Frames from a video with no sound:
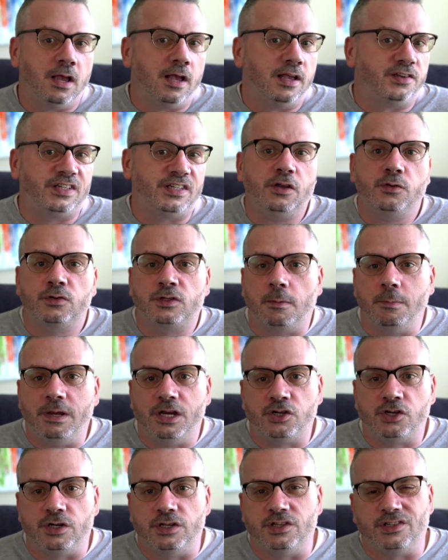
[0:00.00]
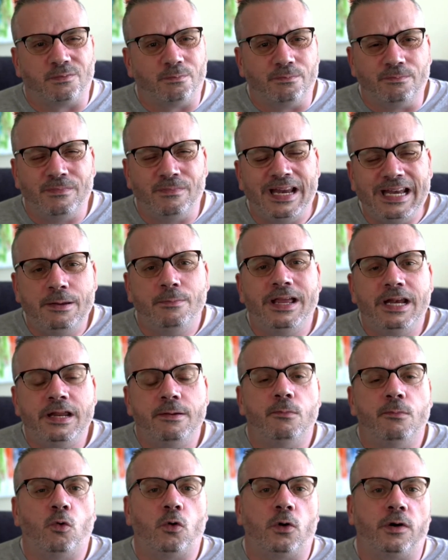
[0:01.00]
Sales commissions, many,
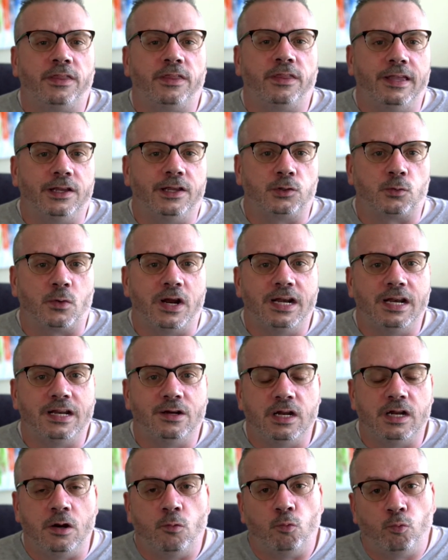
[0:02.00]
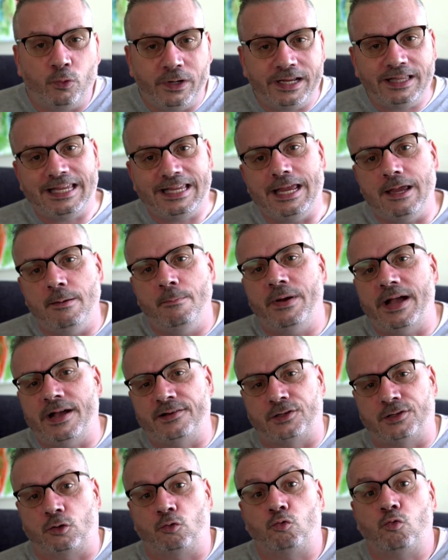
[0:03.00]
many more things, right? It really
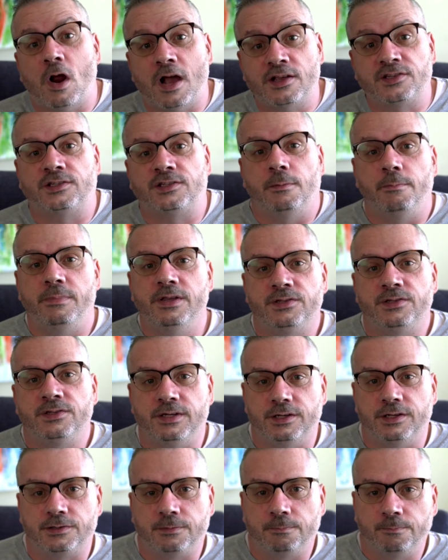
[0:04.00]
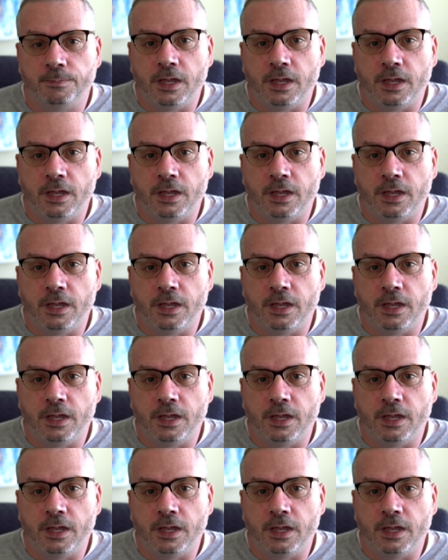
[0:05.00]
impacts across the business.